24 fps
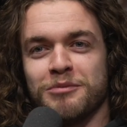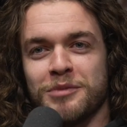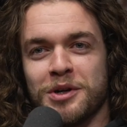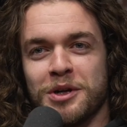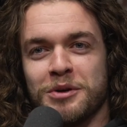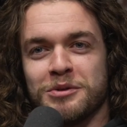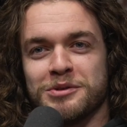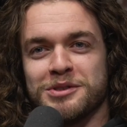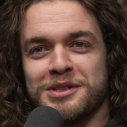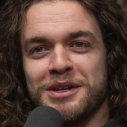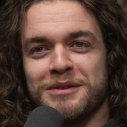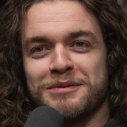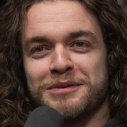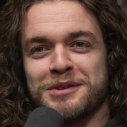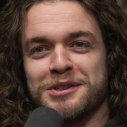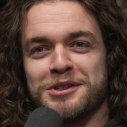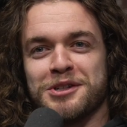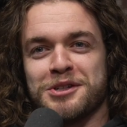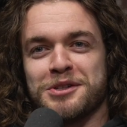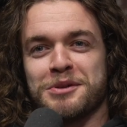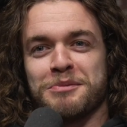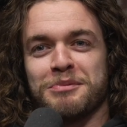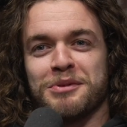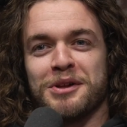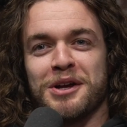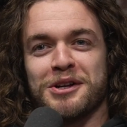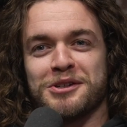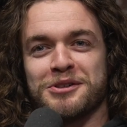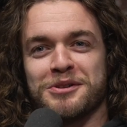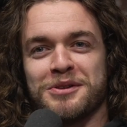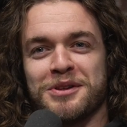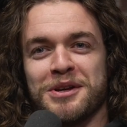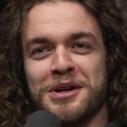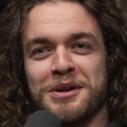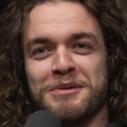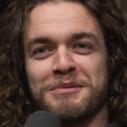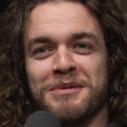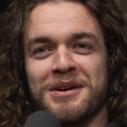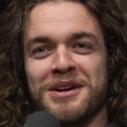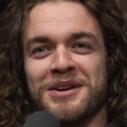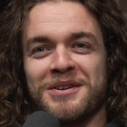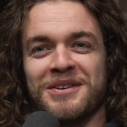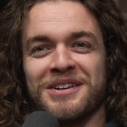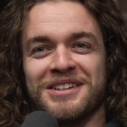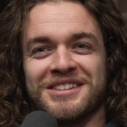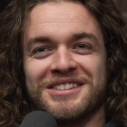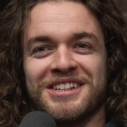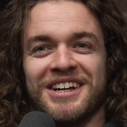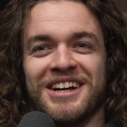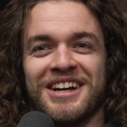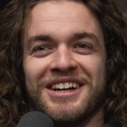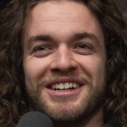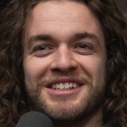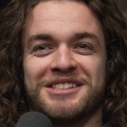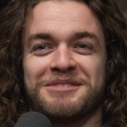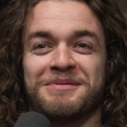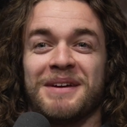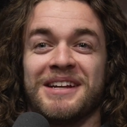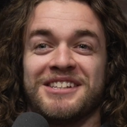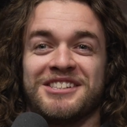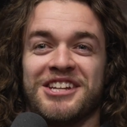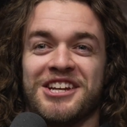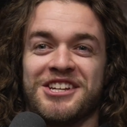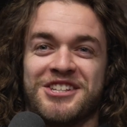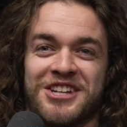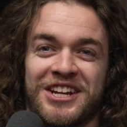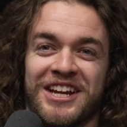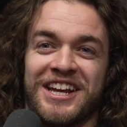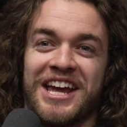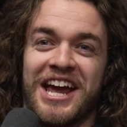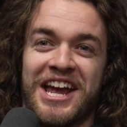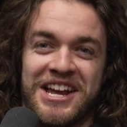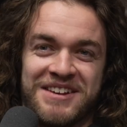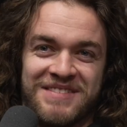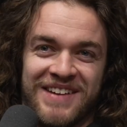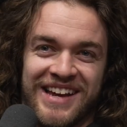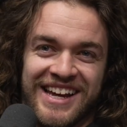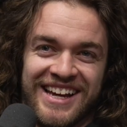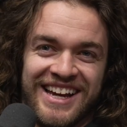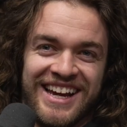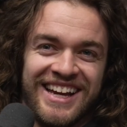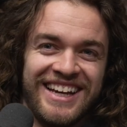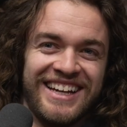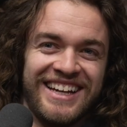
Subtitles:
It was definitely just a pleasure thing, but it was Space Station Gaming.